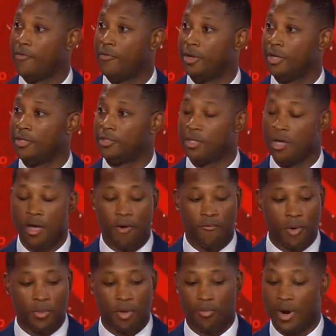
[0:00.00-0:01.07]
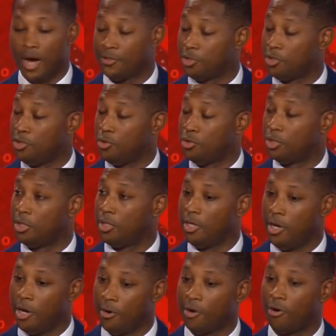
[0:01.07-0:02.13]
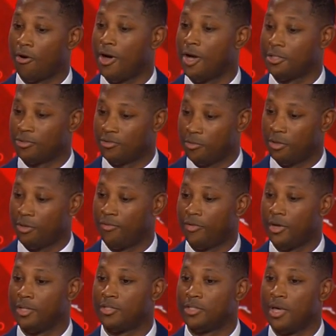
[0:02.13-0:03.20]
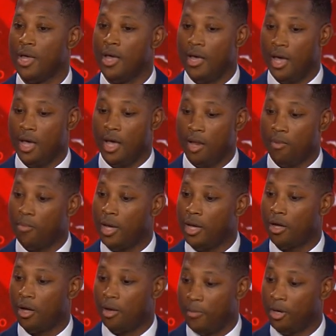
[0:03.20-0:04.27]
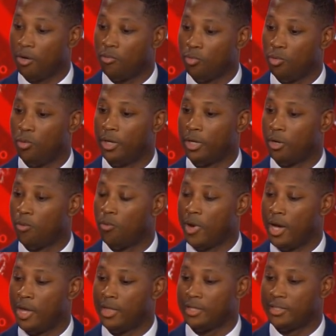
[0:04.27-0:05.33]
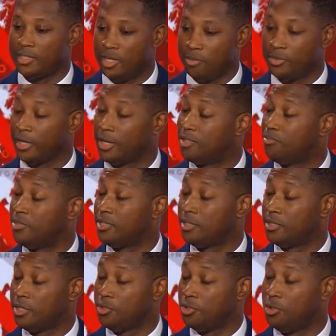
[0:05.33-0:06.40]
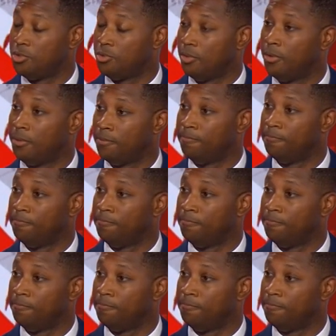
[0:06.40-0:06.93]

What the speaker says: evidence from the prosecution, hearing crosses from the defense, and make a ruling in a way that seems like it's business as usual.